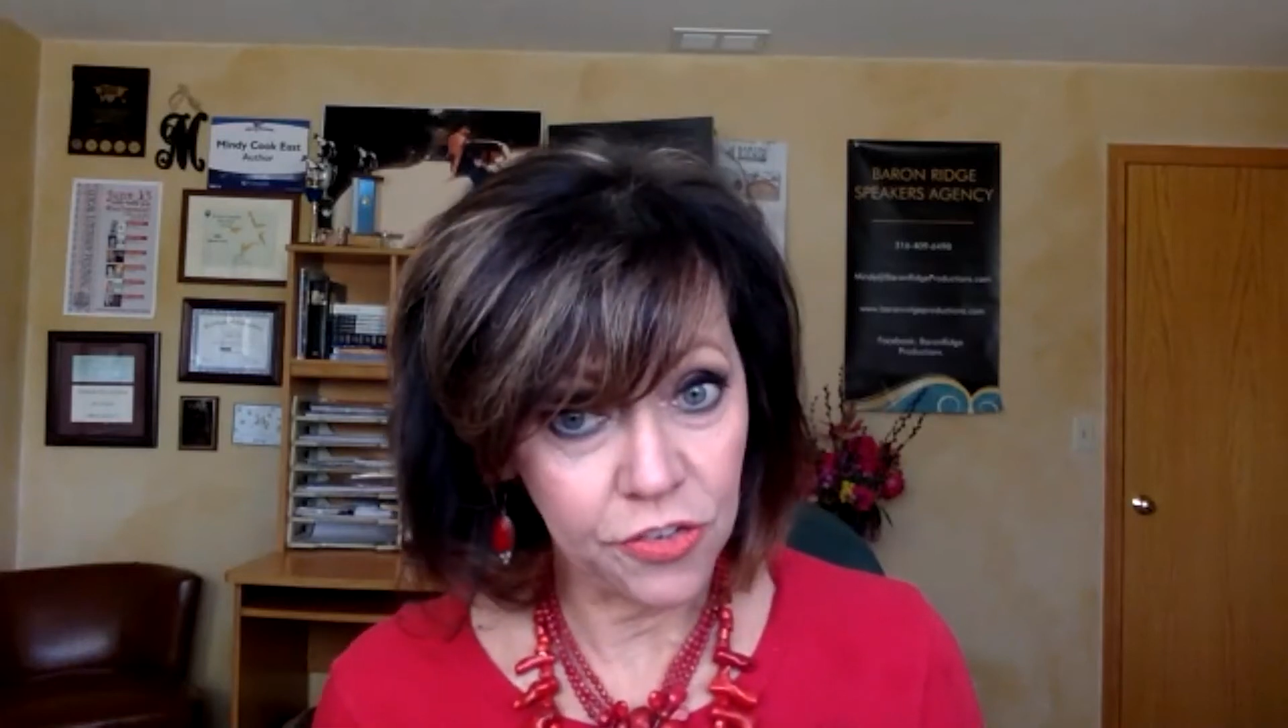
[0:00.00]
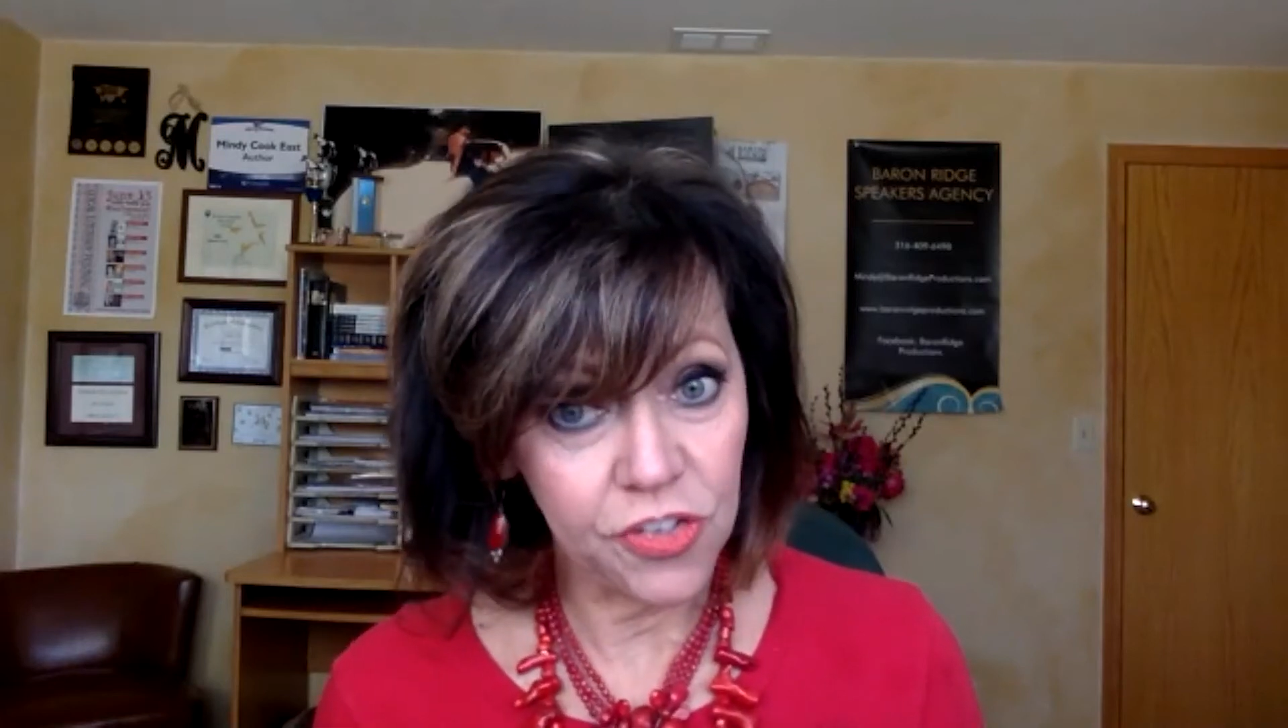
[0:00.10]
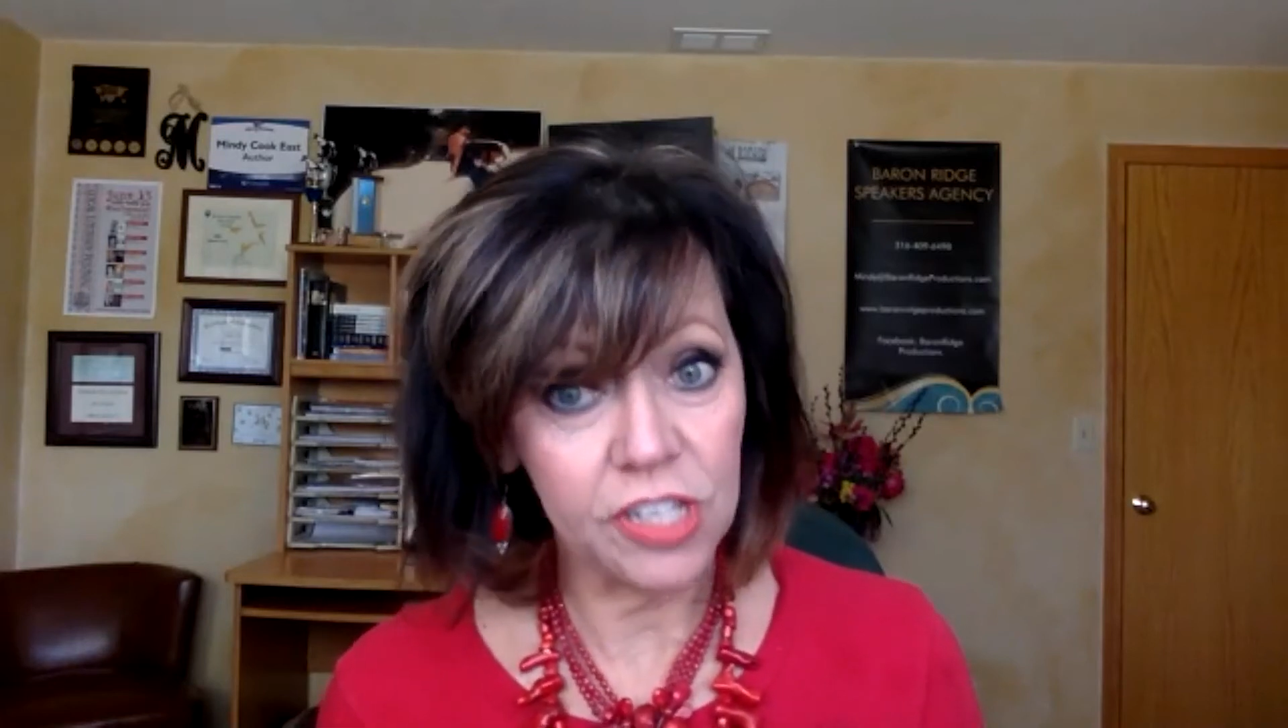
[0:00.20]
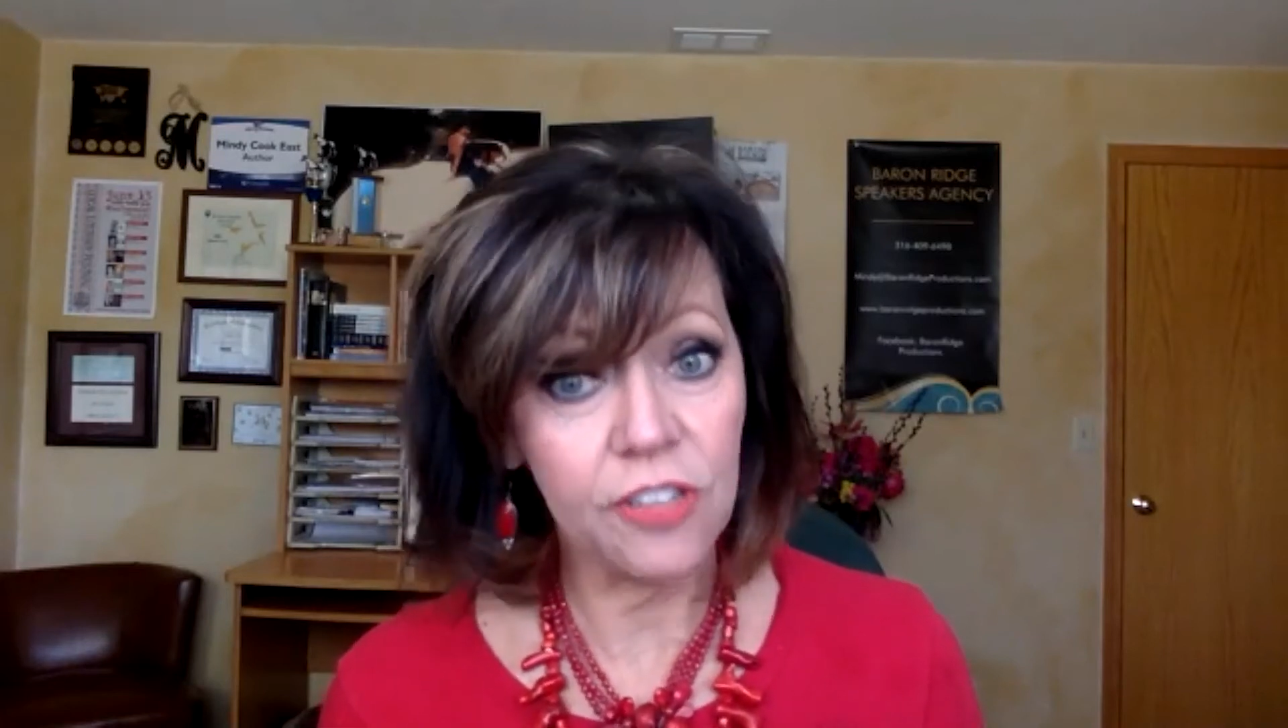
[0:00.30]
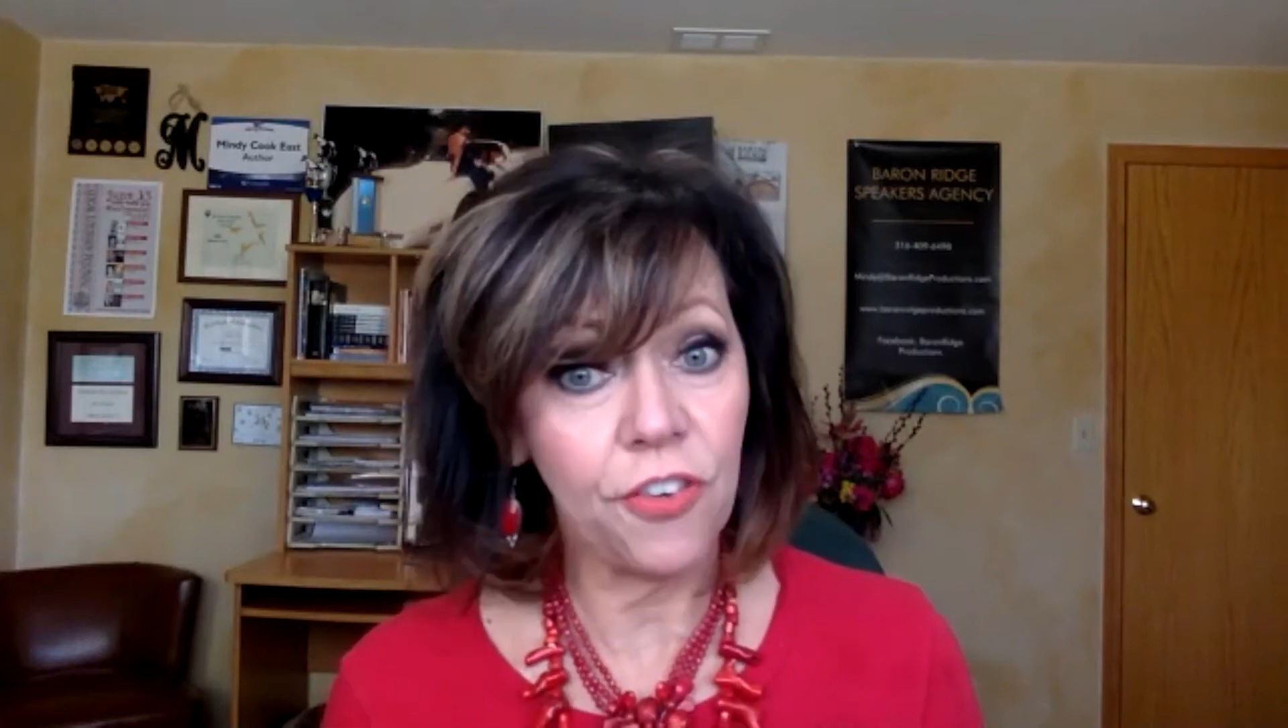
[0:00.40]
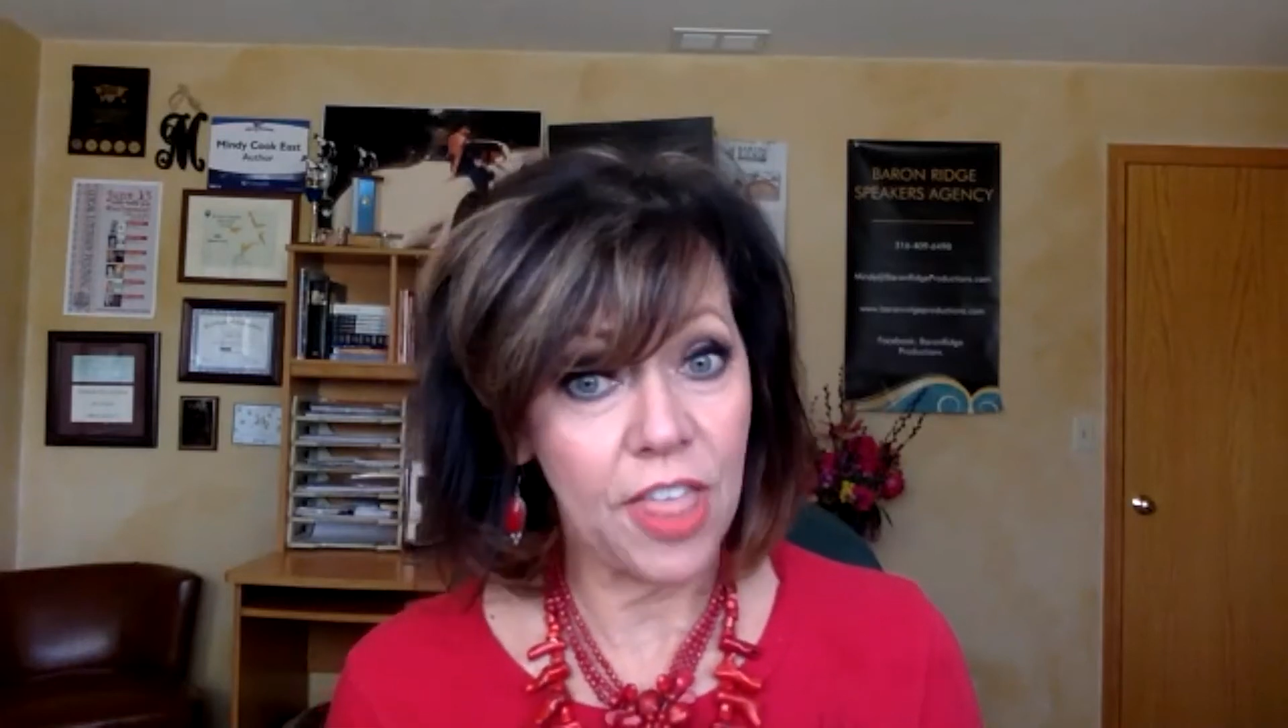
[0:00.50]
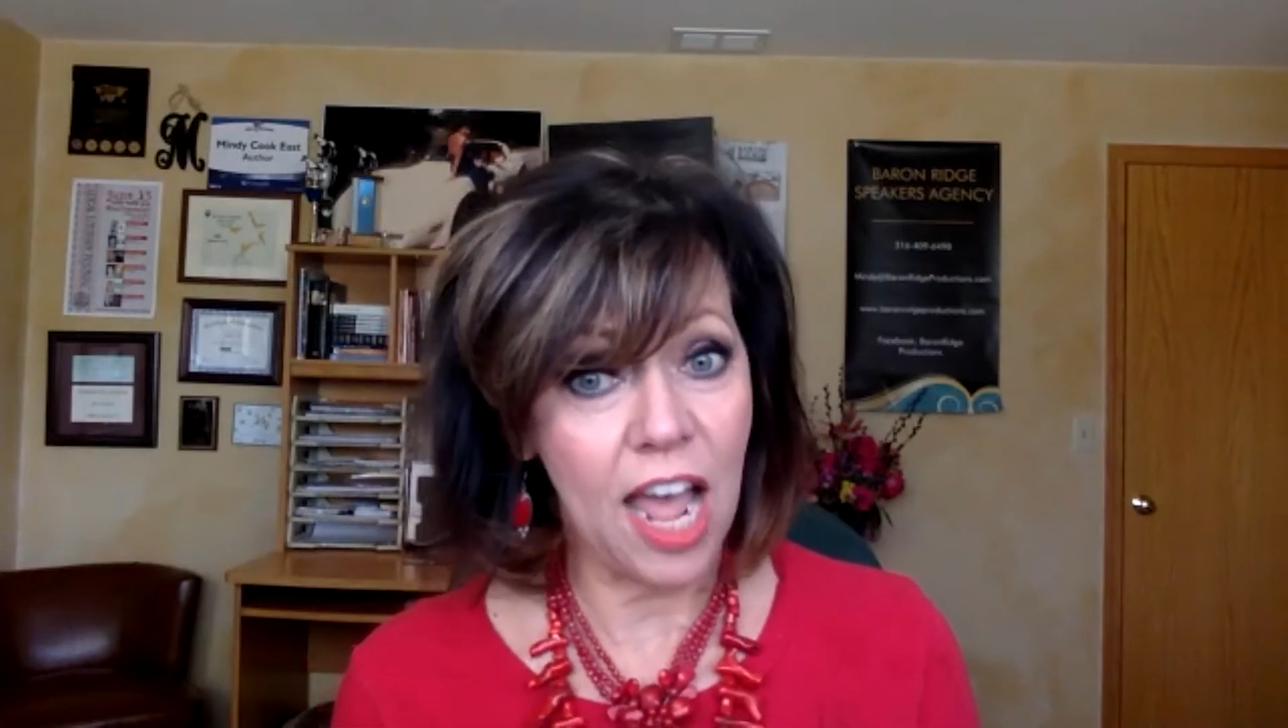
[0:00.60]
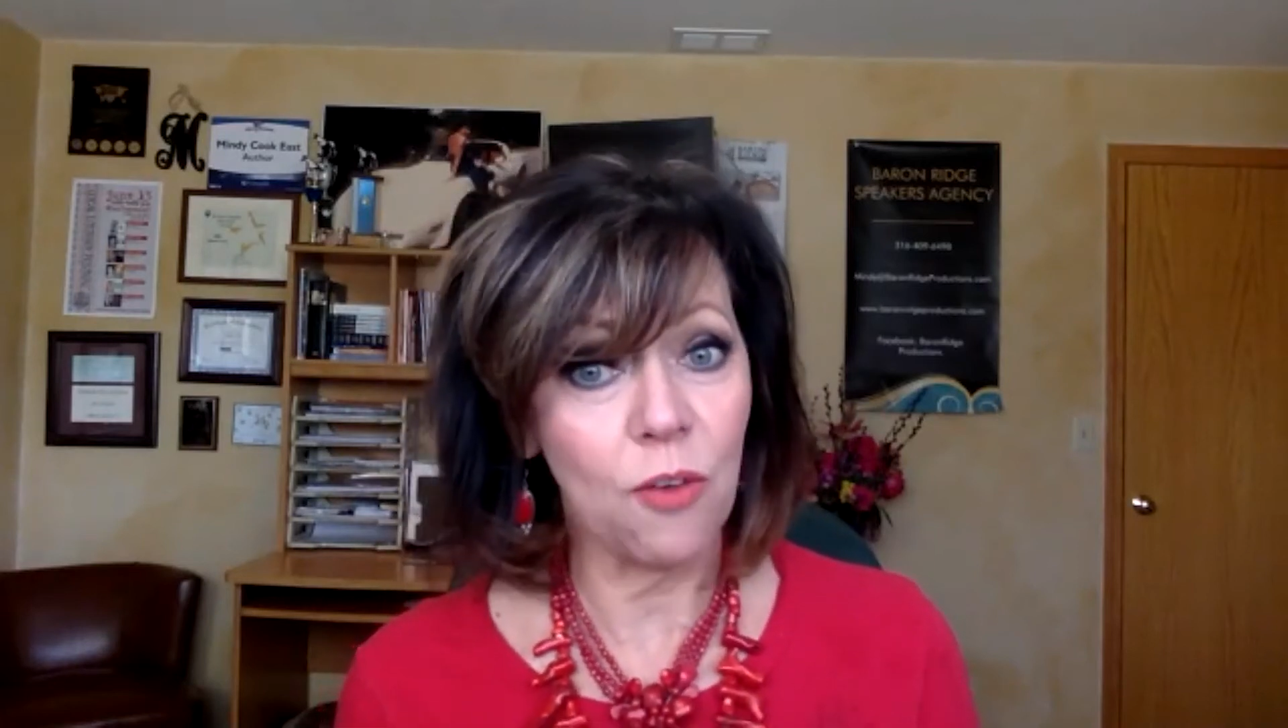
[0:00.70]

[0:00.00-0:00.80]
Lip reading: just for that